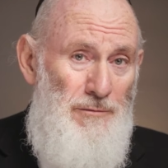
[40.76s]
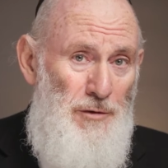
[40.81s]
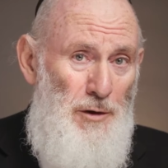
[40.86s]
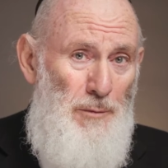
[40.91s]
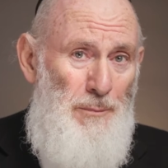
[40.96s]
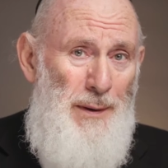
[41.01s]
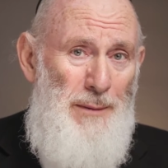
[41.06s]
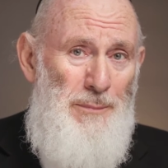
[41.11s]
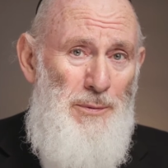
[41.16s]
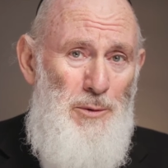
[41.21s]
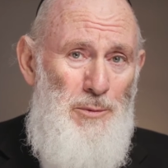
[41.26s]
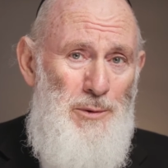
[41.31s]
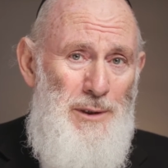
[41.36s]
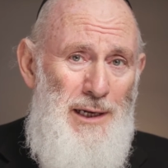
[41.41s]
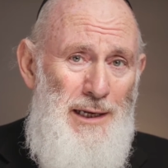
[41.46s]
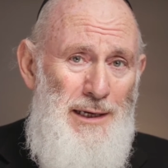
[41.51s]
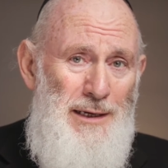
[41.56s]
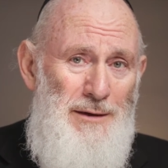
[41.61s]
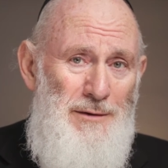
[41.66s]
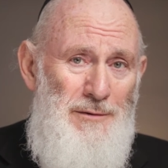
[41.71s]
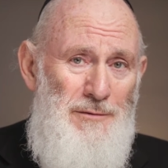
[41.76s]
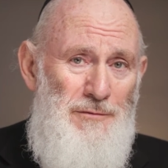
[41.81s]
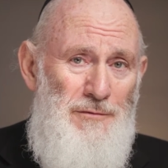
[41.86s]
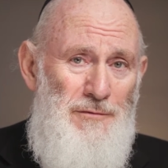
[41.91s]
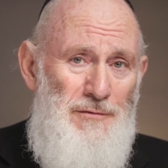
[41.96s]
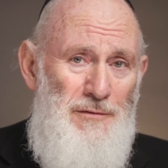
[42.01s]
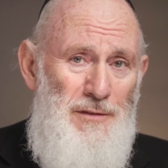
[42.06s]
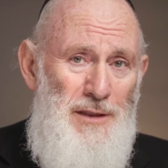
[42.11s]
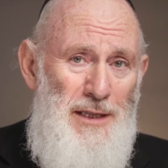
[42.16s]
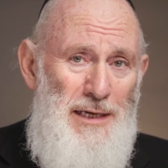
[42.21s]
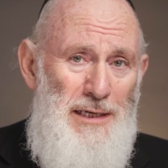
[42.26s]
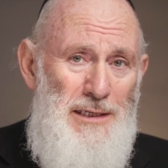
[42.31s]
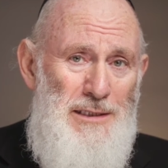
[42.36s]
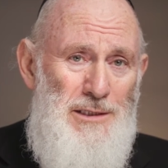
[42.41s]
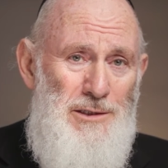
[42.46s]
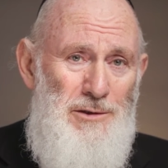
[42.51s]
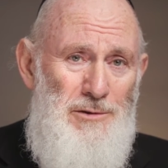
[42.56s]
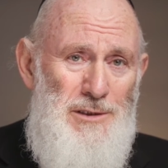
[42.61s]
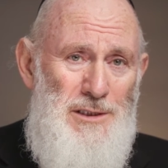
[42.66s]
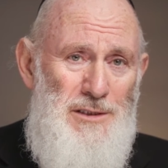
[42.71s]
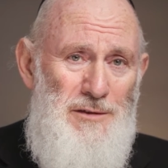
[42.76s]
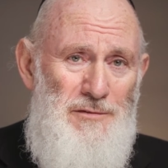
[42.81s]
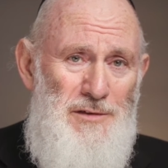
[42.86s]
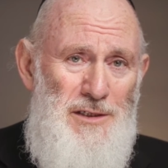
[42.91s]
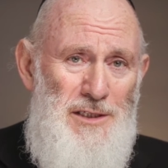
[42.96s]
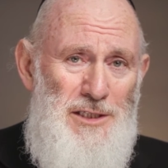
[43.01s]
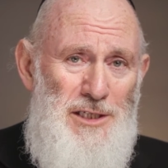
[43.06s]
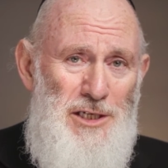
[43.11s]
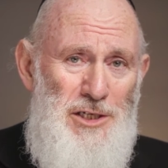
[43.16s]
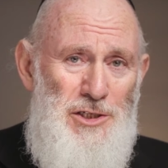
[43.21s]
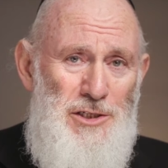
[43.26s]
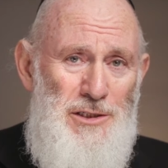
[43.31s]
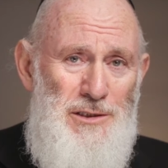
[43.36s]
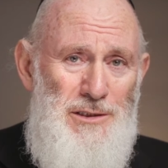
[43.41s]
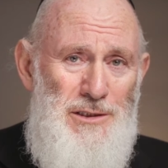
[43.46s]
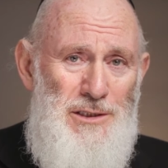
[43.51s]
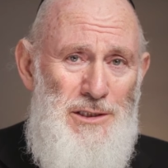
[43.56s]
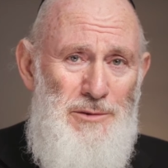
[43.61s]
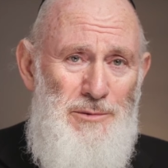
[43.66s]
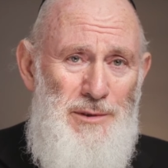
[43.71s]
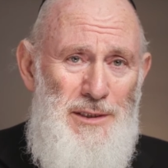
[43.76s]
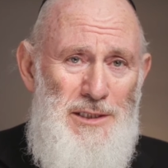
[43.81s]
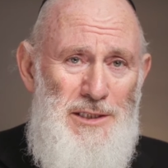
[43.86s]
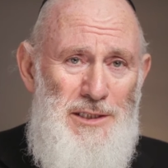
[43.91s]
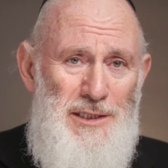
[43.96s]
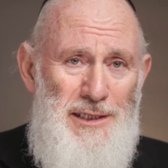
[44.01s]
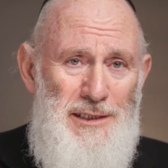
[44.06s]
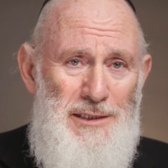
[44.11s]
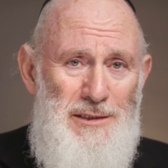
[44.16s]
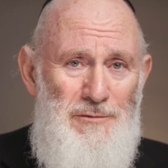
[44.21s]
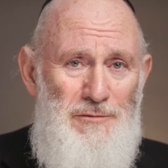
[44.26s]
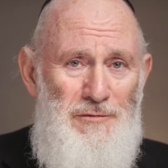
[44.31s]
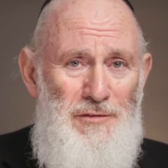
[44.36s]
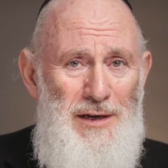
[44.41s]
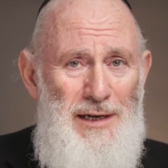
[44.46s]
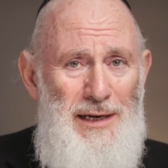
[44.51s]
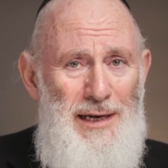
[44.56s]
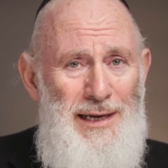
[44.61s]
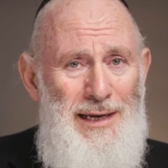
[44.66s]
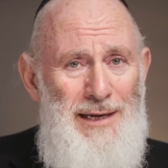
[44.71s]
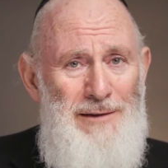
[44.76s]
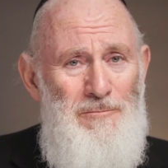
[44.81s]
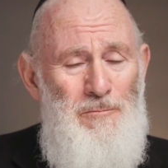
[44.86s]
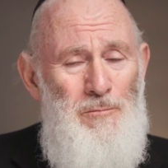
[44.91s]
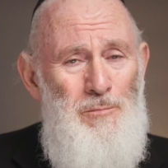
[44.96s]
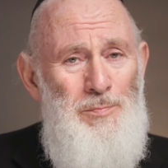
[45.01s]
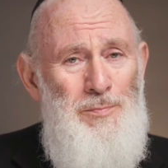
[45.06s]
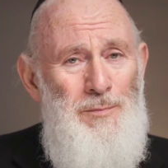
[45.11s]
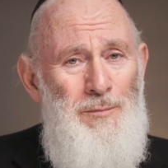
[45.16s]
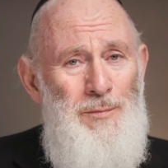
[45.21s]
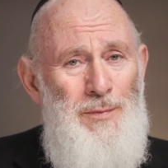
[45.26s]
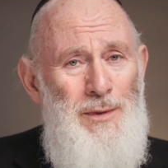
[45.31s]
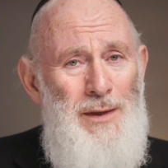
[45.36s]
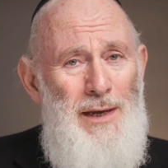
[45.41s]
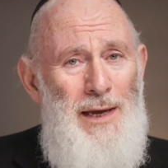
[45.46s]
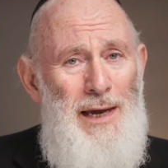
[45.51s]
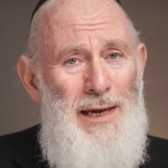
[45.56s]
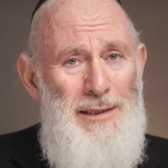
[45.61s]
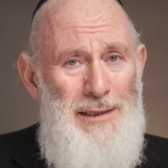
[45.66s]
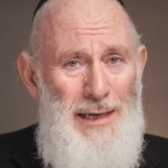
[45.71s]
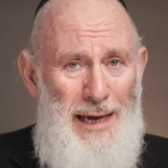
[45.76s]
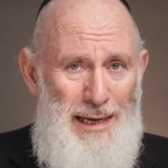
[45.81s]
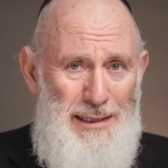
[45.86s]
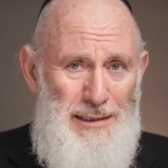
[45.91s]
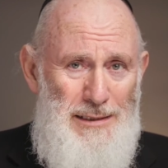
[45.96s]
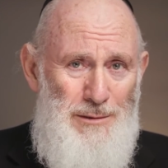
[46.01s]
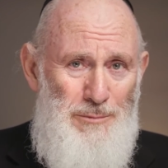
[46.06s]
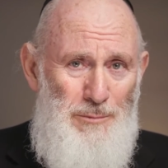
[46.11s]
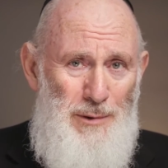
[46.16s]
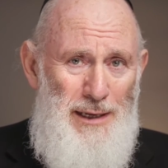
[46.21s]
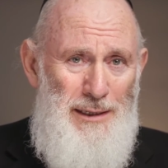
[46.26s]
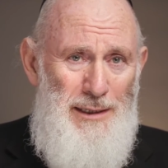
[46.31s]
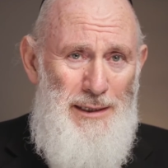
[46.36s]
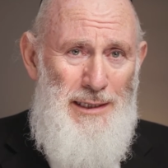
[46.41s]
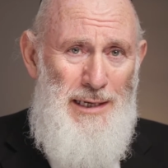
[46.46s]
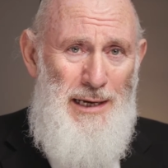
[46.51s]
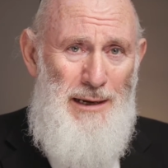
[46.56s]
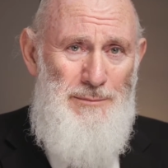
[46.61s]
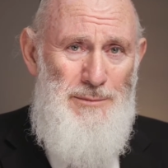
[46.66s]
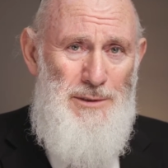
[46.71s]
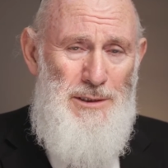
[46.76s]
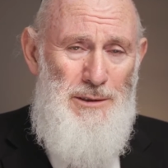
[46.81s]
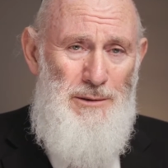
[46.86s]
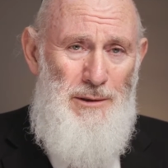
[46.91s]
Few people would leave these sorts of decisions to instinct and feeling, and yet when it comes